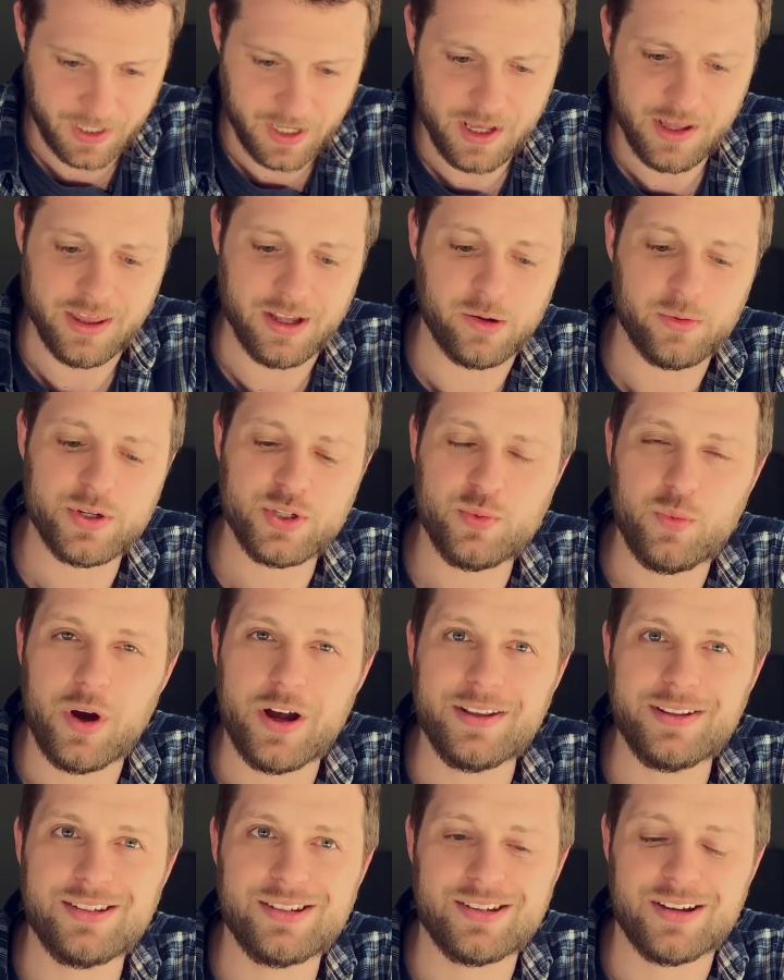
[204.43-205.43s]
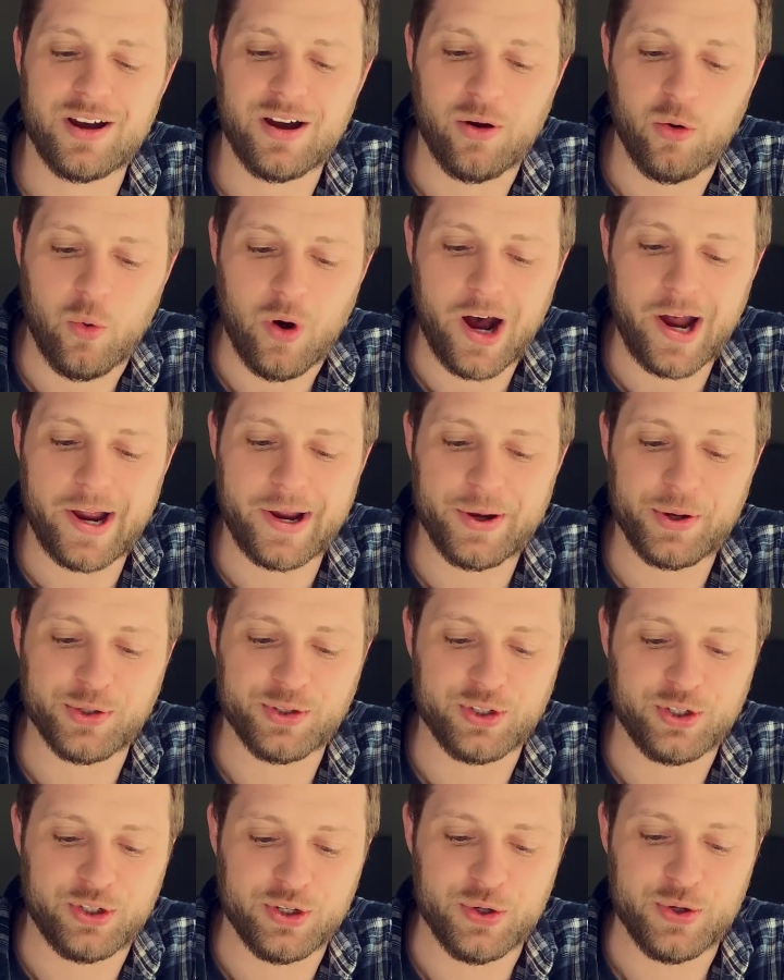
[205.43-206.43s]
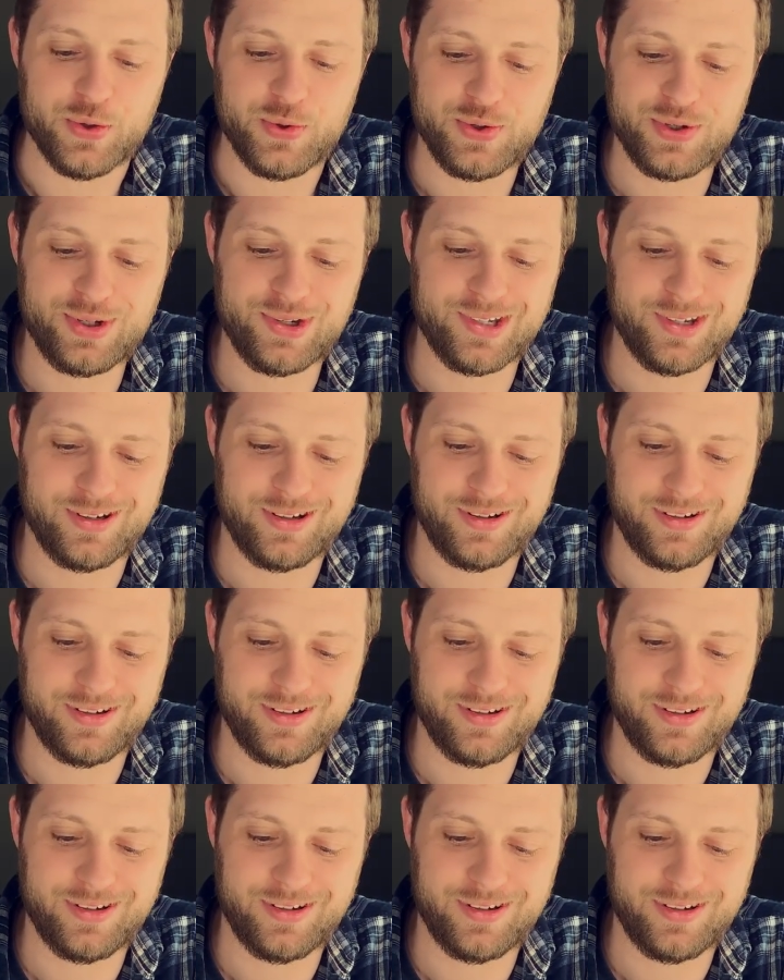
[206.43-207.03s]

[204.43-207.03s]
There was once a wild goose.